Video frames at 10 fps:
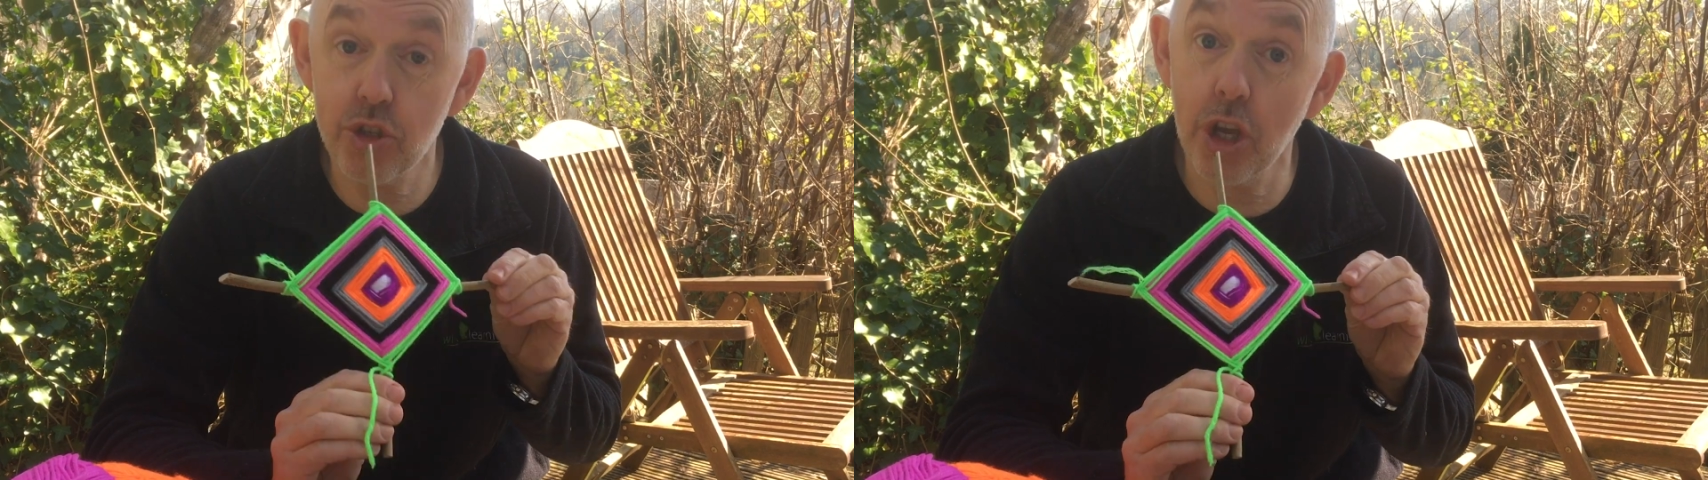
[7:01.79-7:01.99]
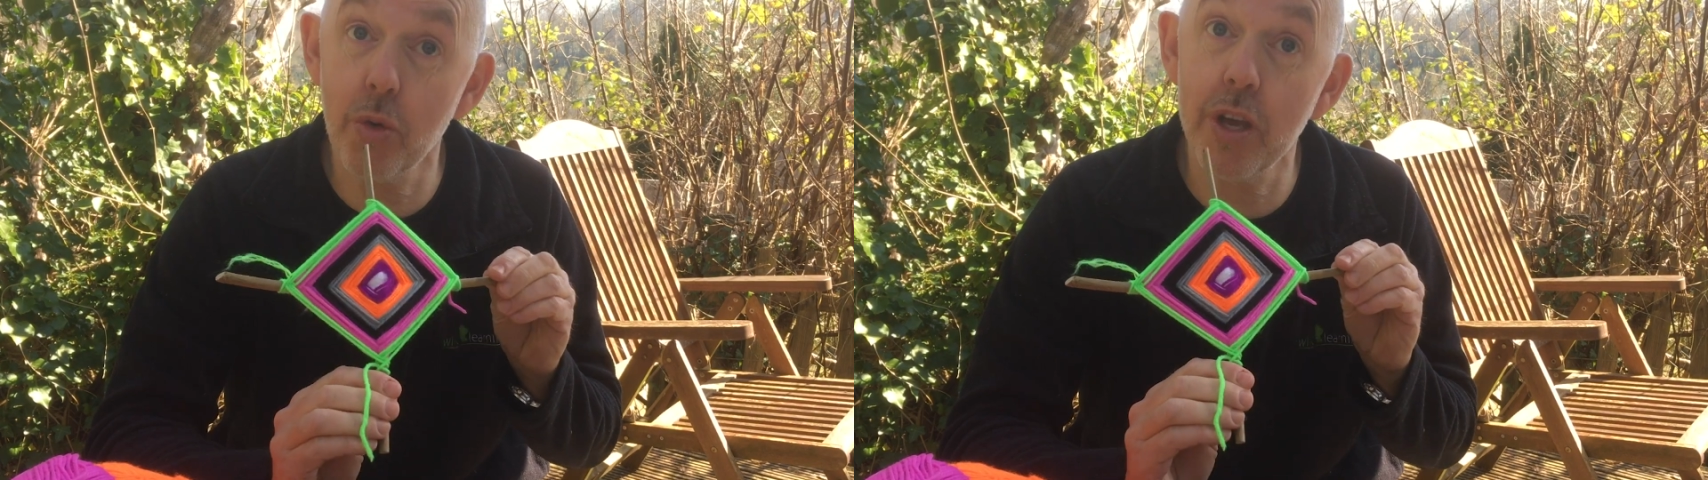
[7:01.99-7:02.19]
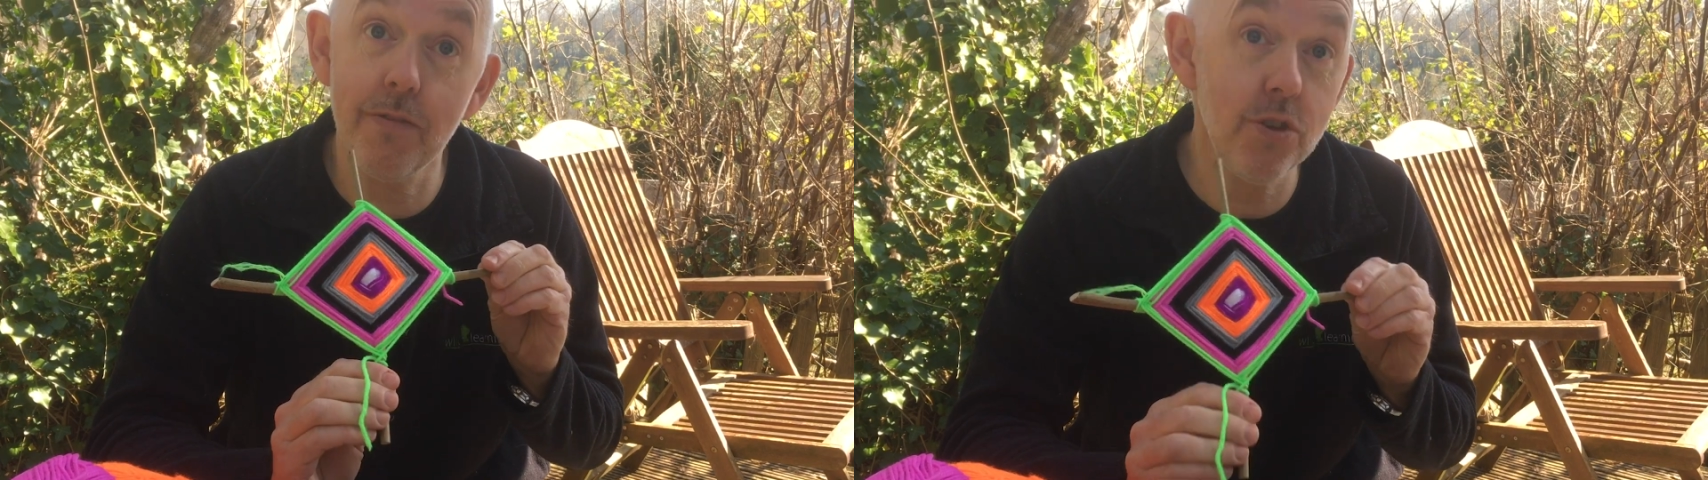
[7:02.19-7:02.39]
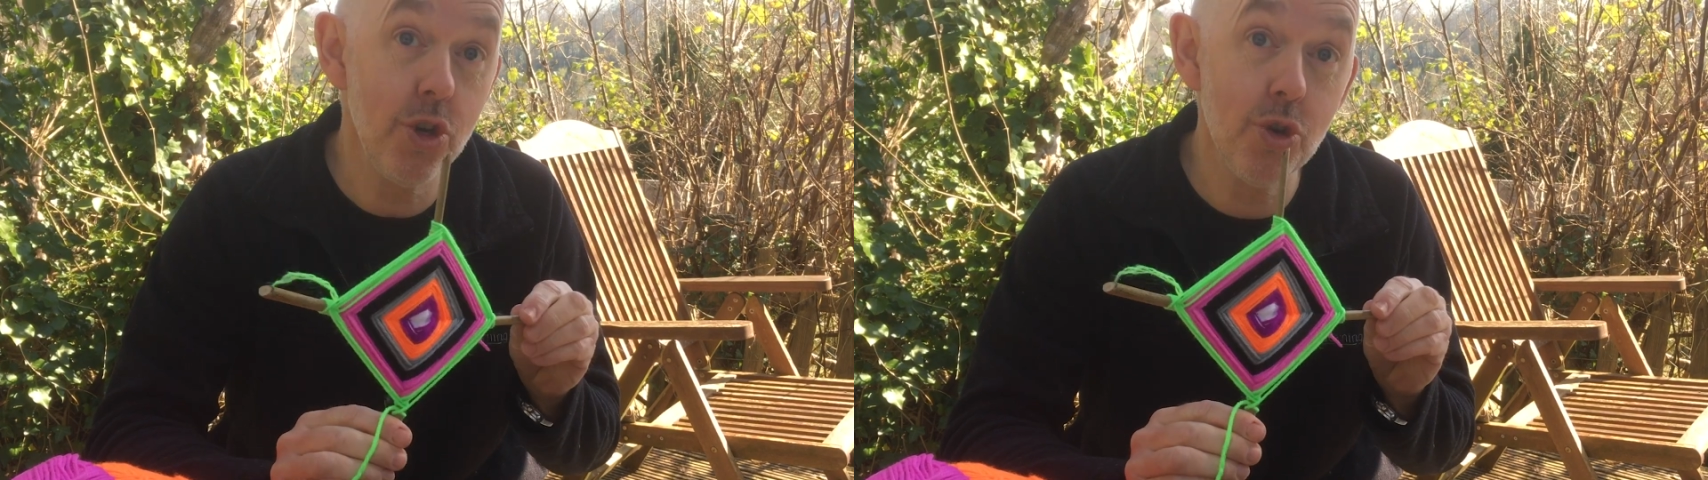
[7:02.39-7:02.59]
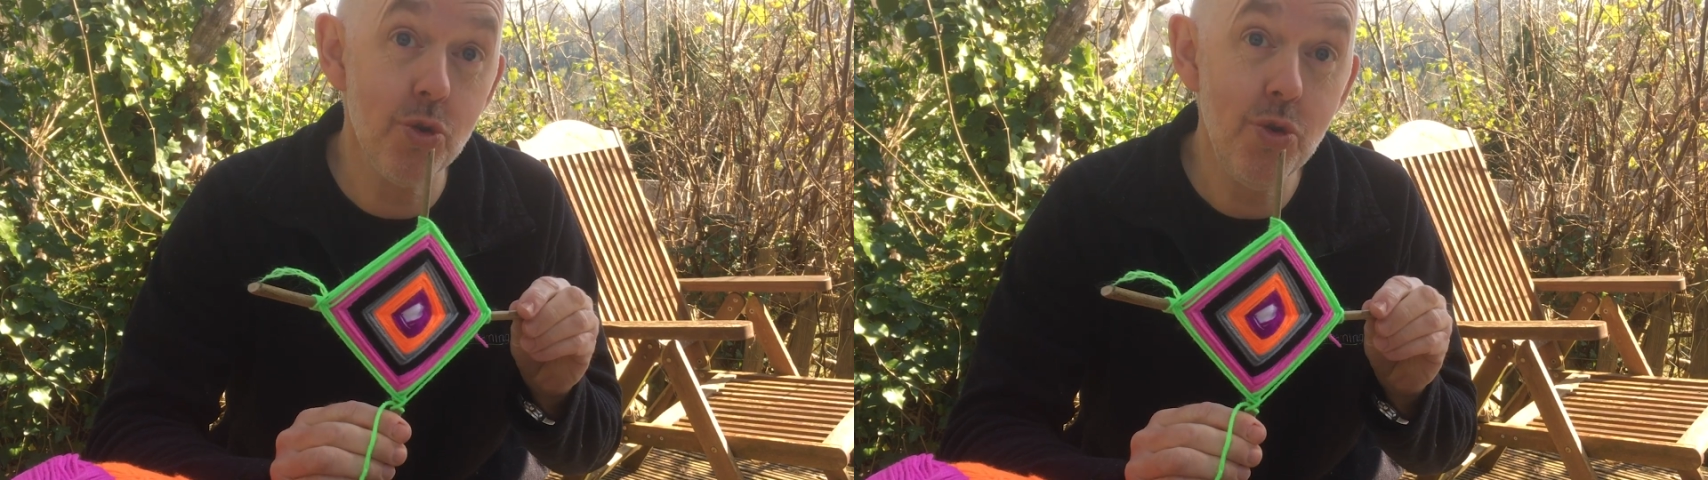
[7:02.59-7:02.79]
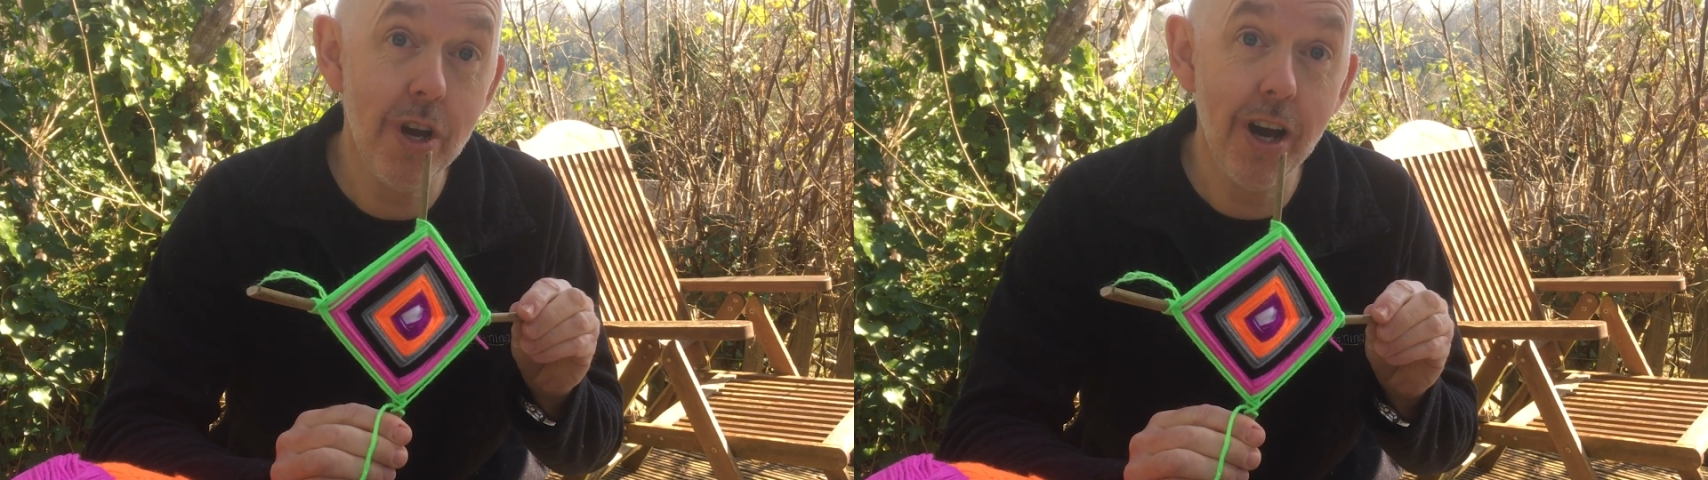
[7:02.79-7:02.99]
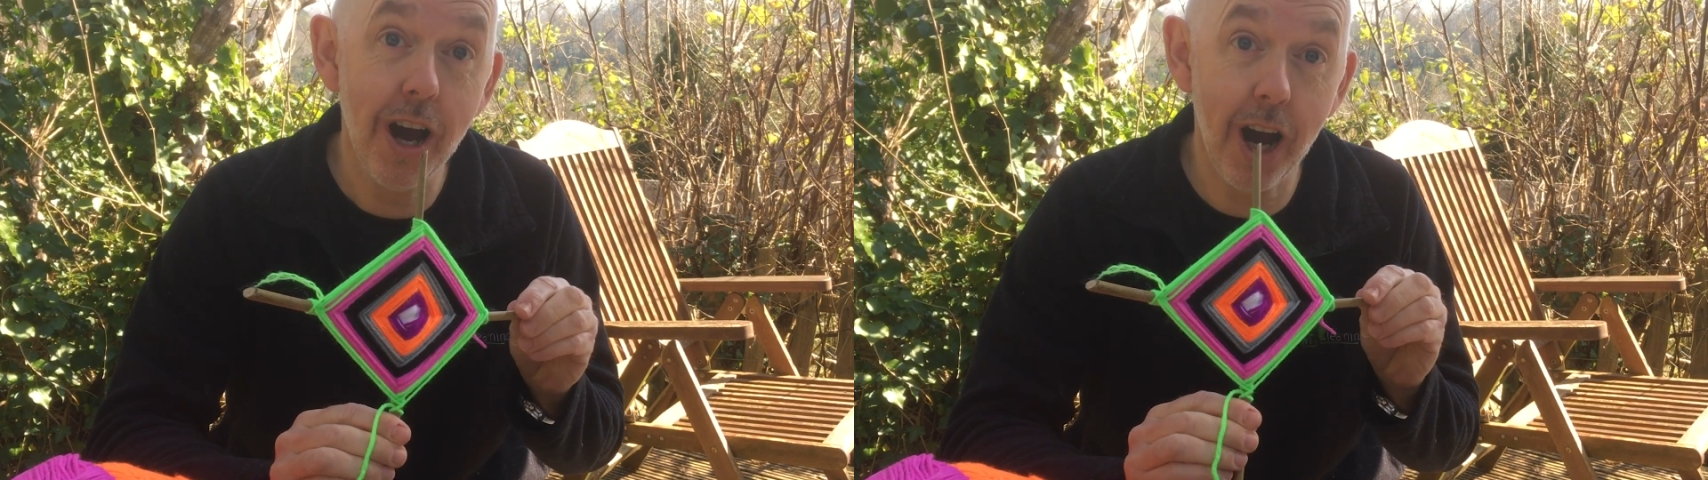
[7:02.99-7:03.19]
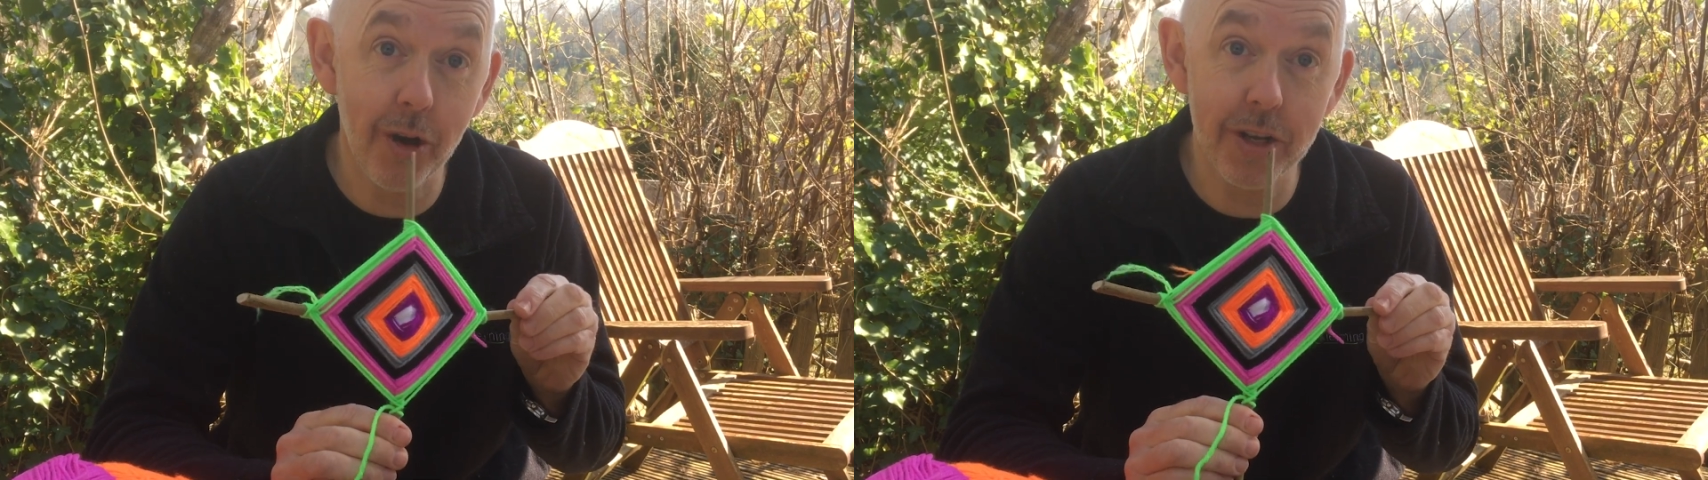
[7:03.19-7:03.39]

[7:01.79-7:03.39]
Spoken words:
So if you are